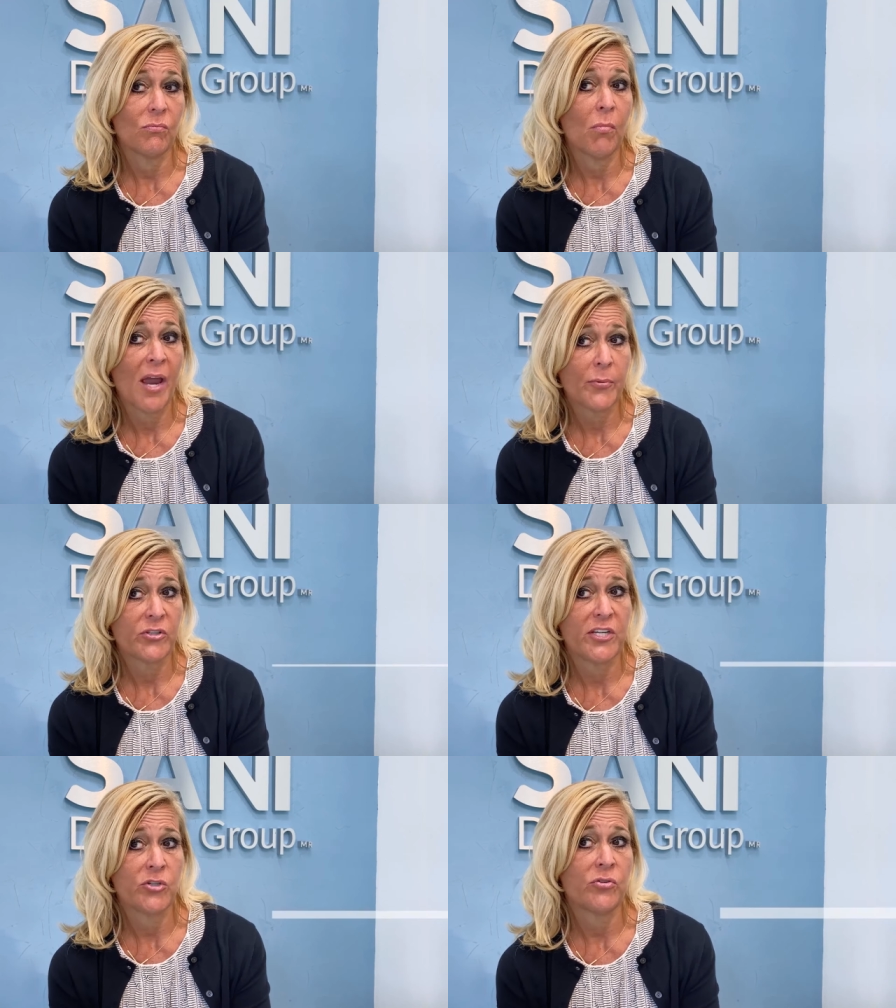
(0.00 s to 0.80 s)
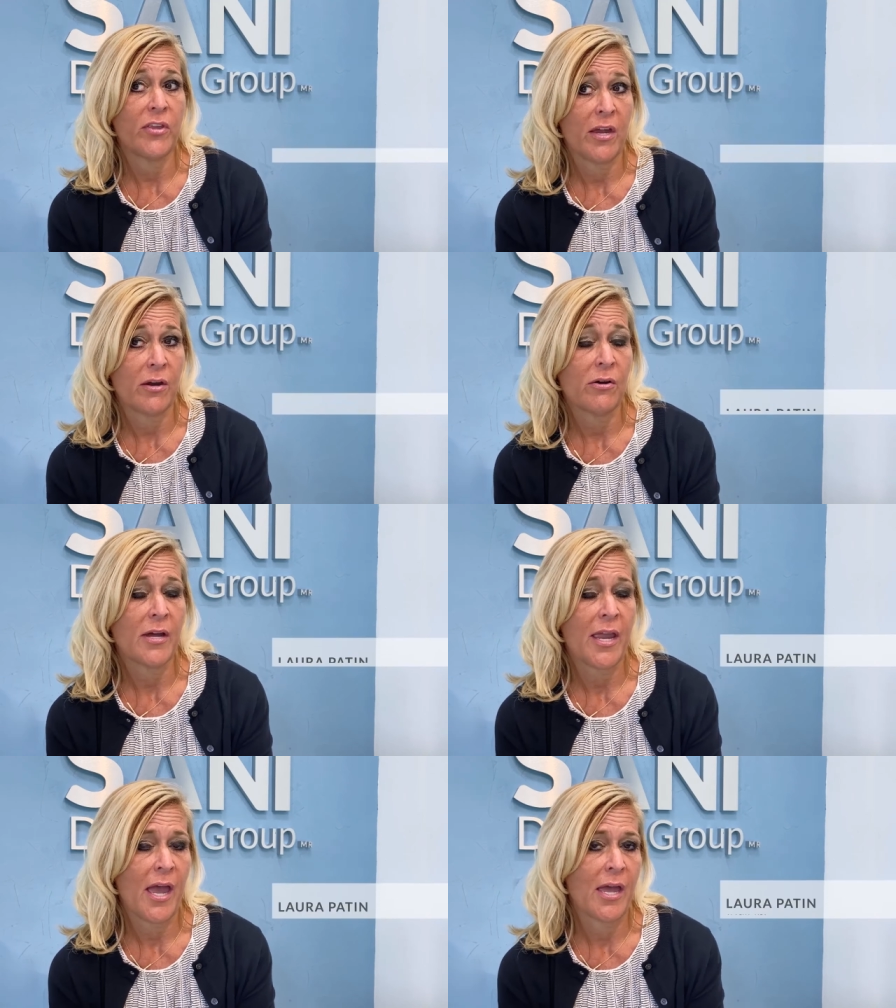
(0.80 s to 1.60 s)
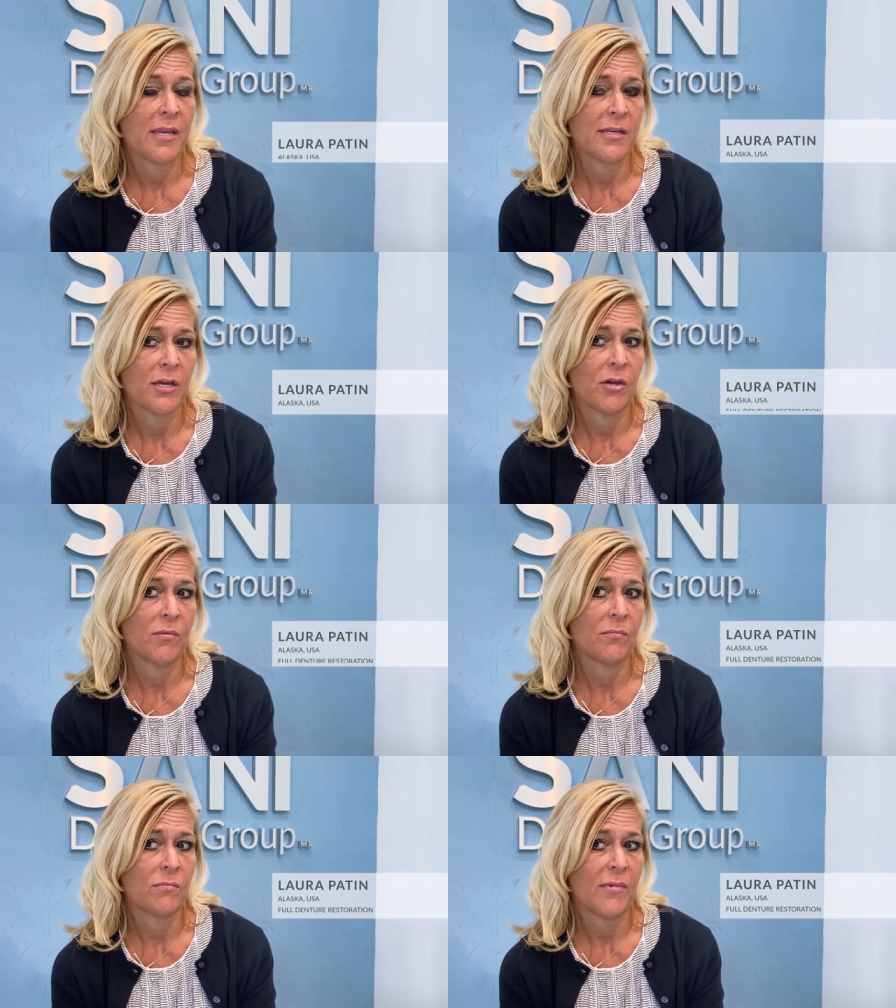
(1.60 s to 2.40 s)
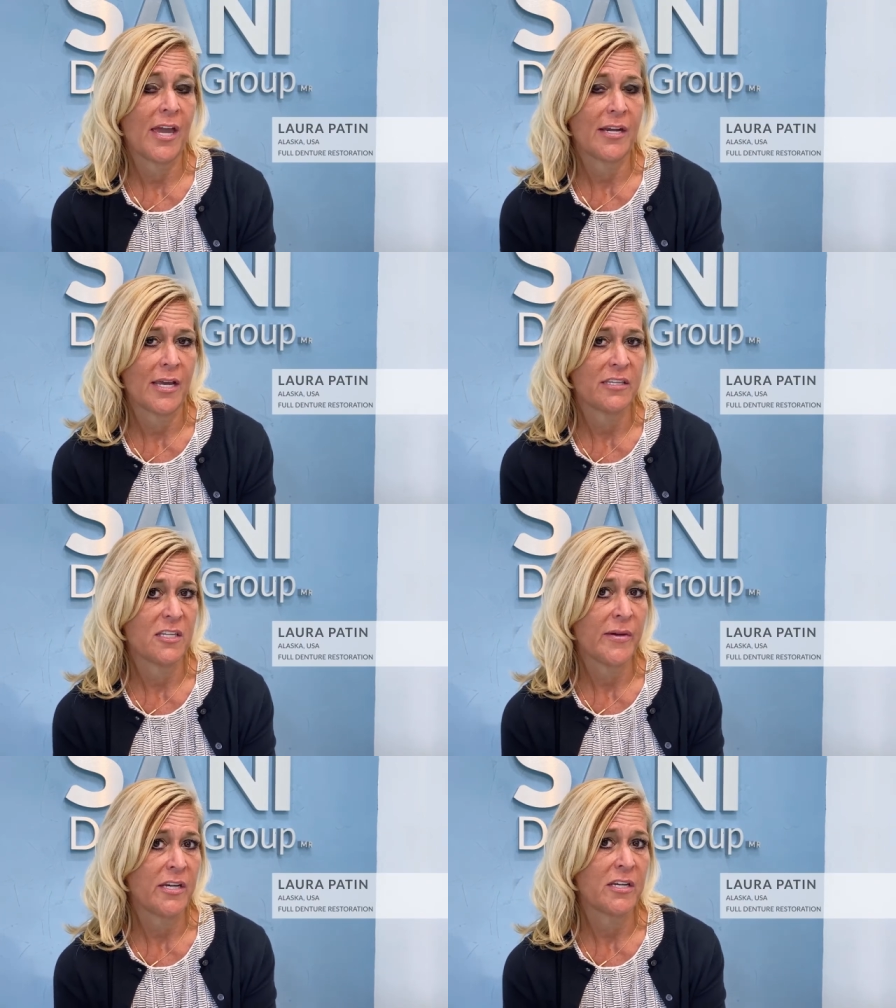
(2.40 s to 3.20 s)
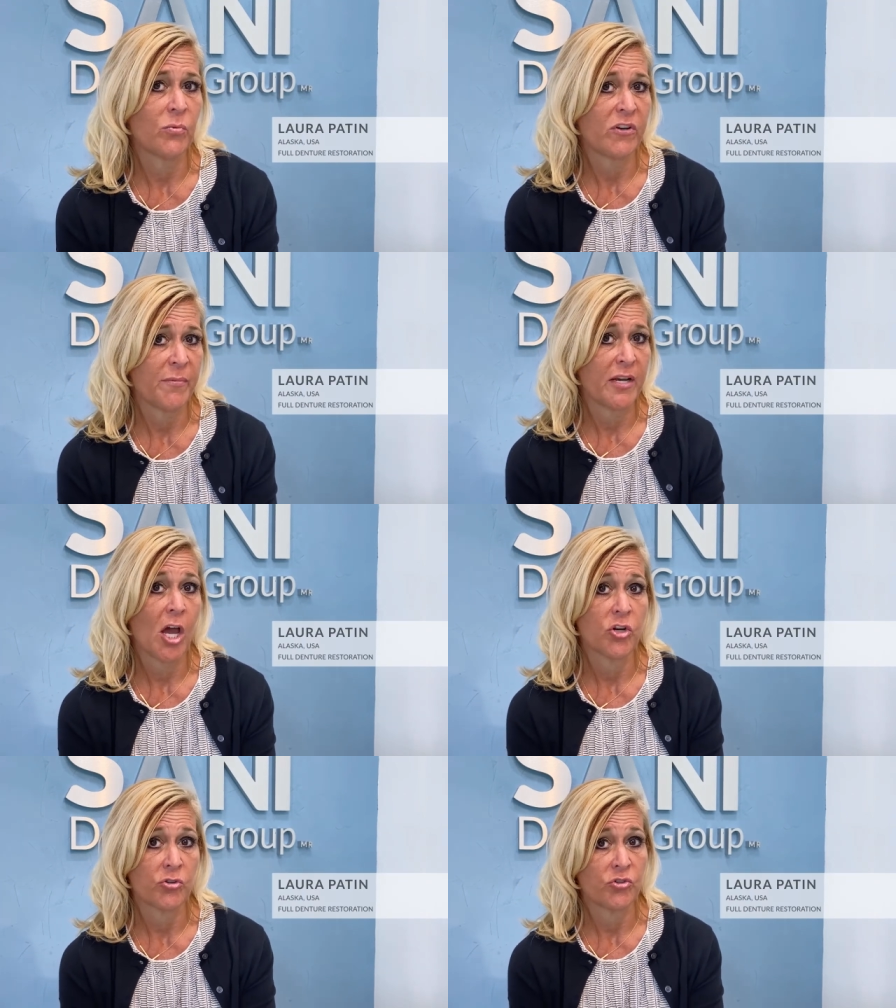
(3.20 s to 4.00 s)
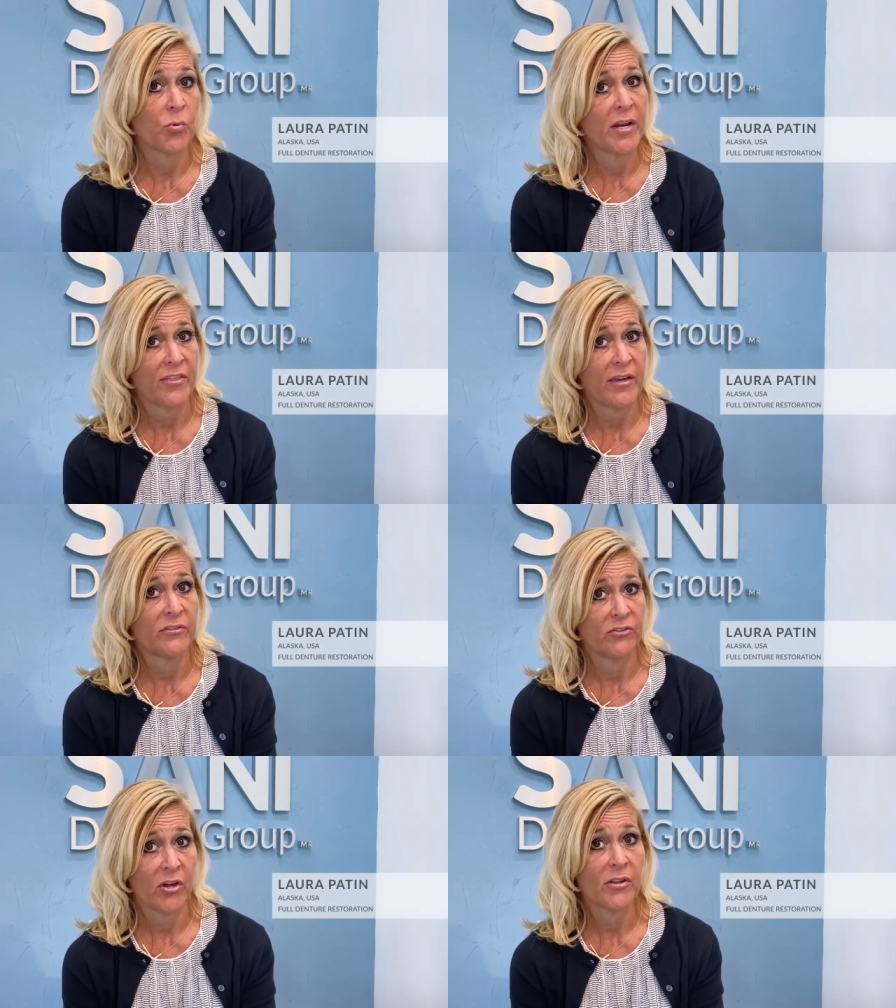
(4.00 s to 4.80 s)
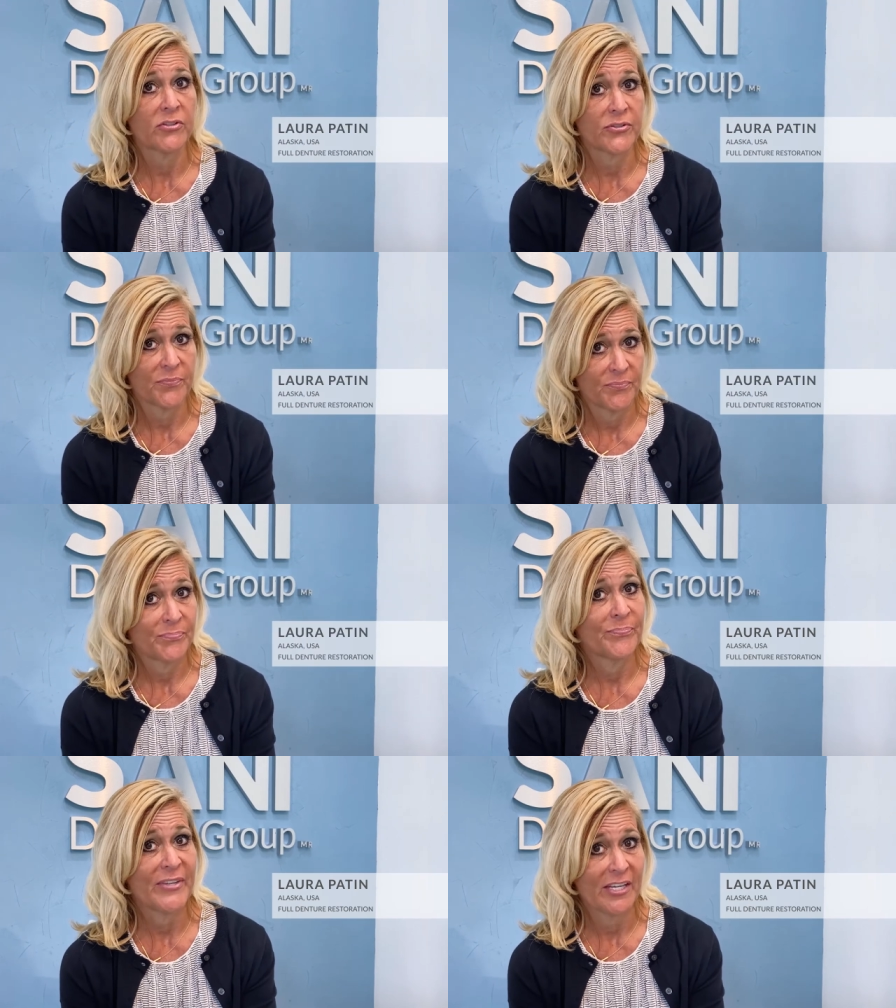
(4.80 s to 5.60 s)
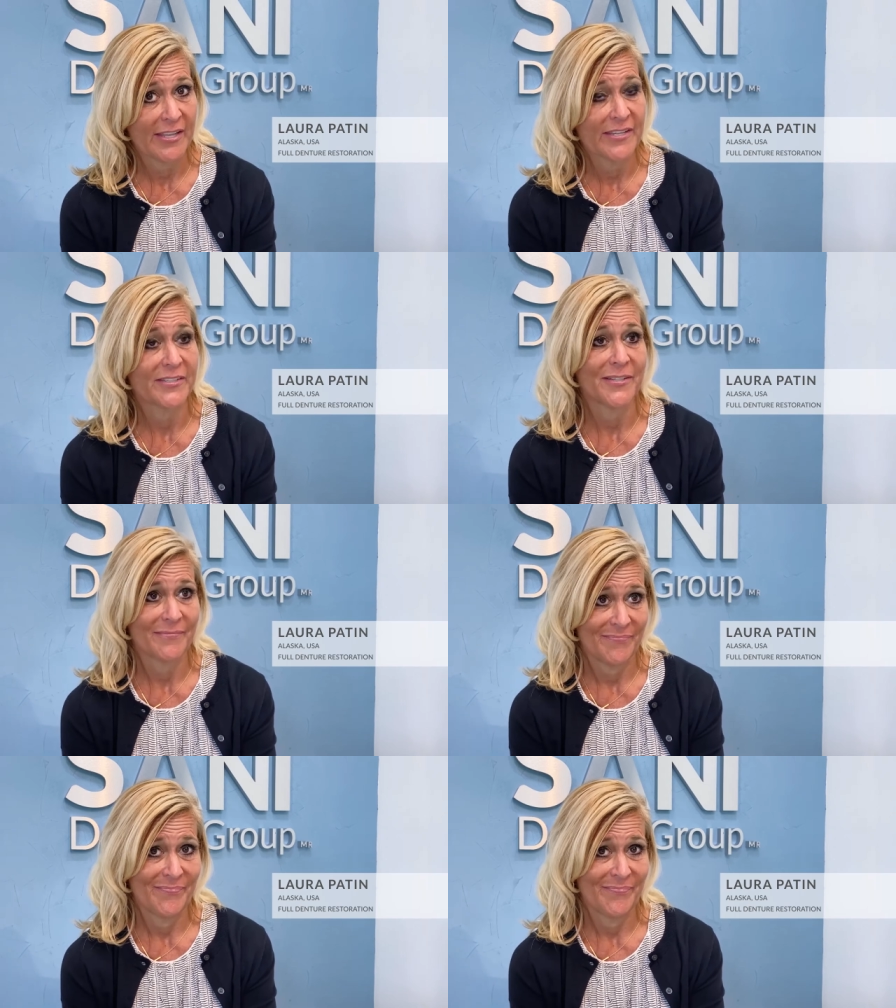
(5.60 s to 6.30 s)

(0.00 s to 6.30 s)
My procedure there, I had um, had it estimated, it would have been $120,000 in Alaska